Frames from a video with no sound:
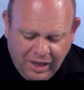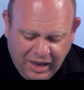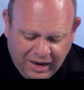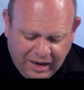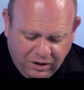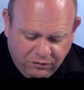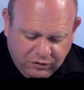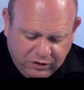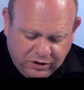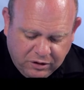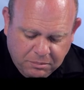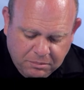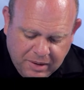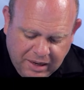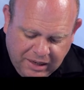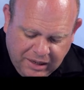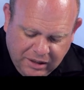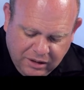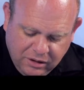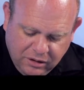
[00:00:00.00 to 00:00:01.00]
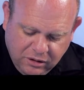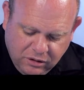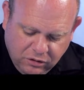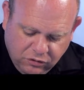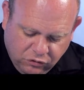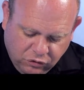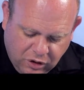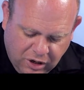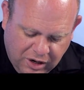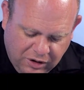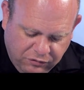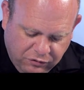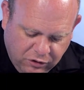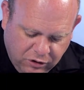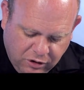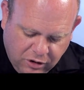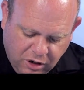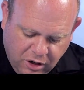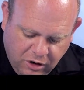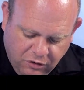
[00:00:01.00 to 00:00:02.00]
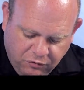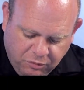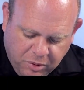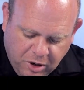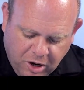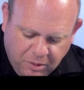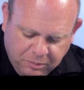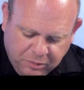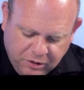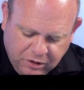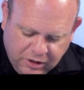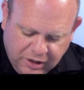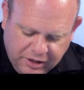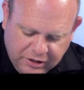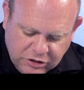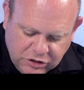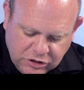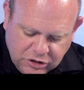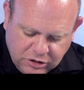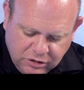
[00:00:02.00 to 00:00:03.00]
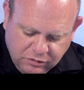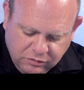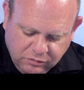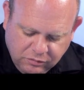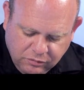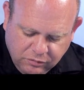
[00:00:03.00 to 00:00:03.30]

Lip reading: have a demand driver of population,